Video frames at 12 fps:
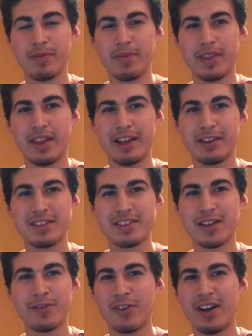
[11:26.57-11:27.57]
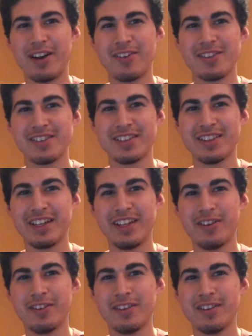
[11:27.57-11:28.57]
like several hours
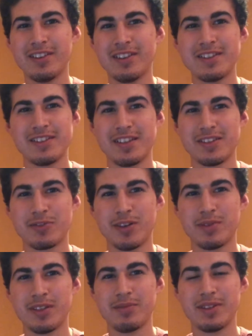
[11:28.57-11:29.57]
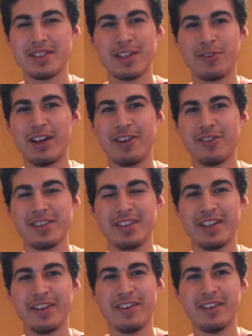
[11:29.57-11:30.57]
later. This is unscripted, but several hours
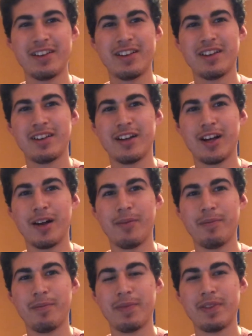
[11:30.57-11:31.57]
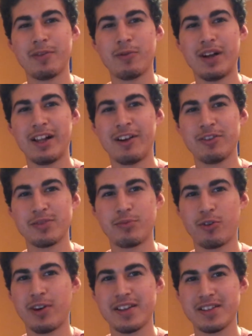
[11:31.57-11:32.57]
later while I was
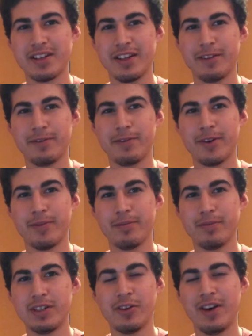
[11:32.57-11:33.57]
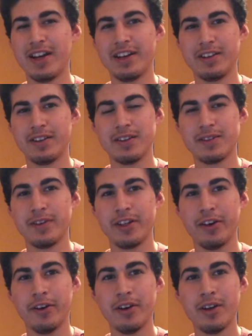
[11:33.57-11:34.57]
procrastinating from editing this video.
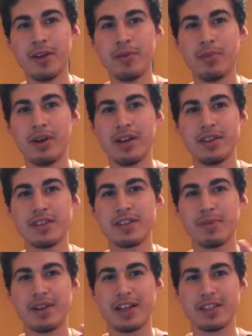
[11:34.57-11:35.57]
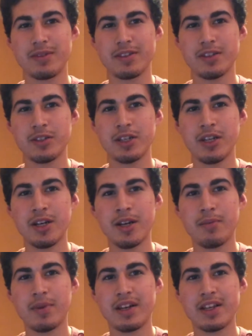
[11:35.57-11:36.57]
But this is my last message.
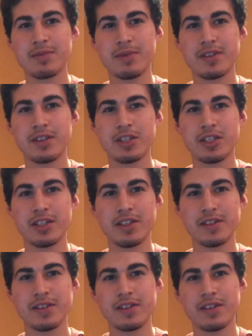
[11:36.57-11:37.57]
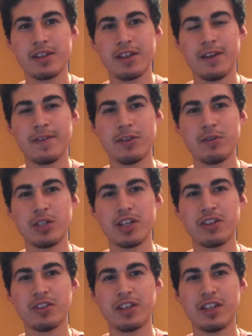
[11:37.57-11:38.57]
My last message is, if you
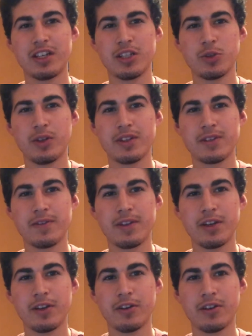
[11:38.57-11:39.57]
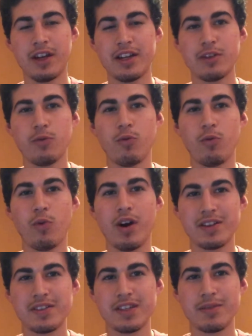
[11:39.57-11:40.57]
genuinely enjoy this video and you want to
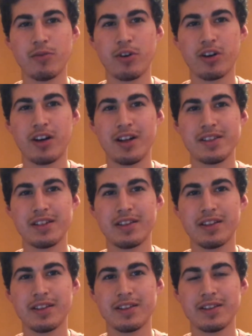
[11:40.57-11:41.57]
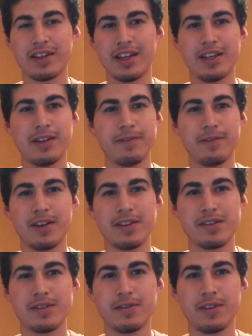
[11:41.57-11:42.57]
see more content like this, like in
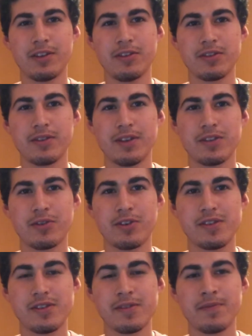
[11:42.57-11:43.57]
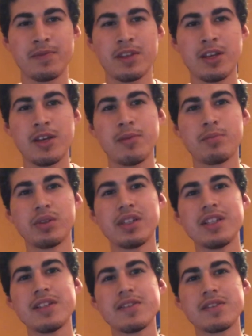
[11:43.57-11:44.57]
defense videos of that sorts,
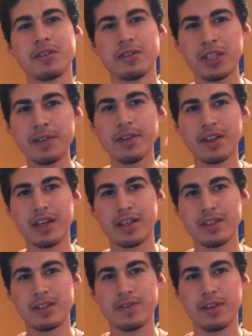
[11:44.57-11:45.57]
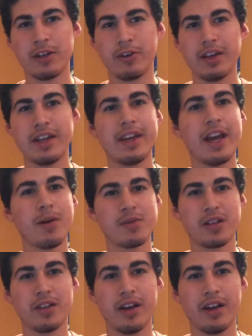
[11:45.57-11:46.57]
please leave a like in this video. It helps a
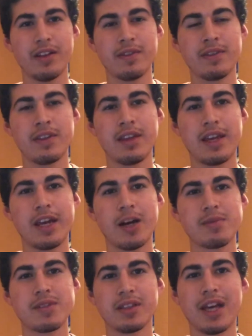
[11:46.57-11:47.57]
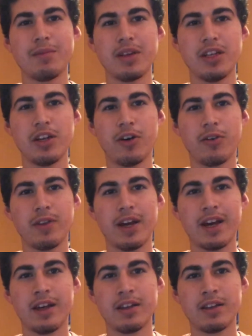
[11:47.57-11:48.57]
lot. It helps let me know
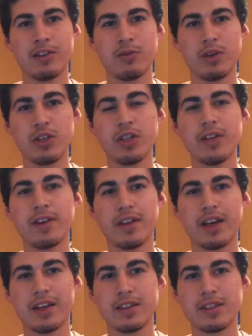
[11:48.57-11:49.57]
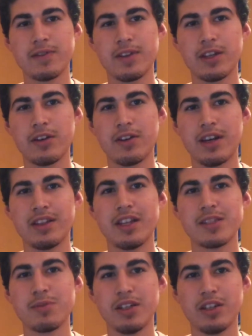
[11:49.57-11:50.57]
that when you leave a like in this video, it
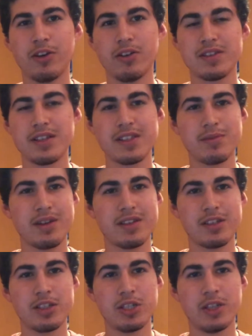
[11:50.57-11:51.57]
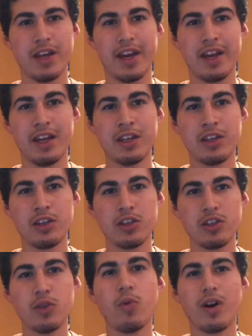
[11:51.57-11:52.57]
lets me know, it sends the message that
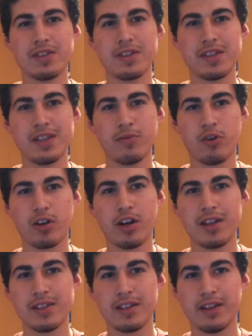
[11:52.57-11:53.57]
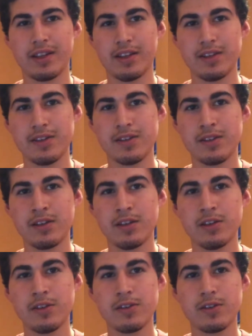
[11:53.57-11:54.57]
you want to see more content like this.
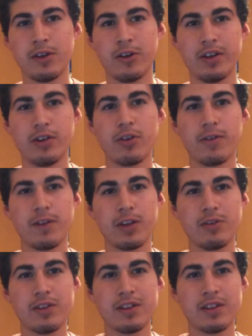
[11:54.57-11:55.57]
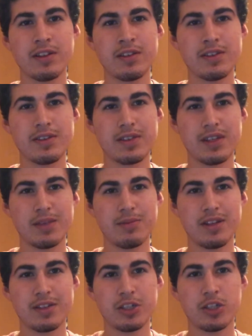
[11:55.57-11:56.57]
So in order for you to send the
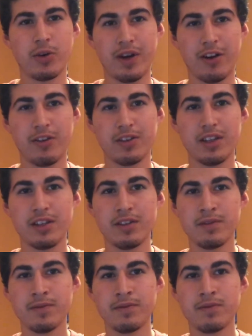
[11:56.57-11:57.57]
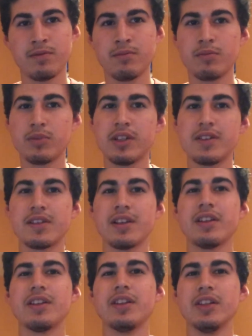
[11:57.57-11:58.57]
message coherently, please
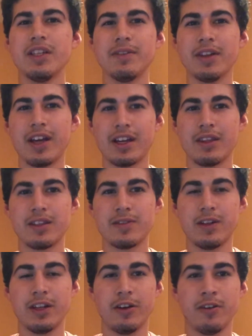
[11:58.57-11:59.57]
leave a like in this video.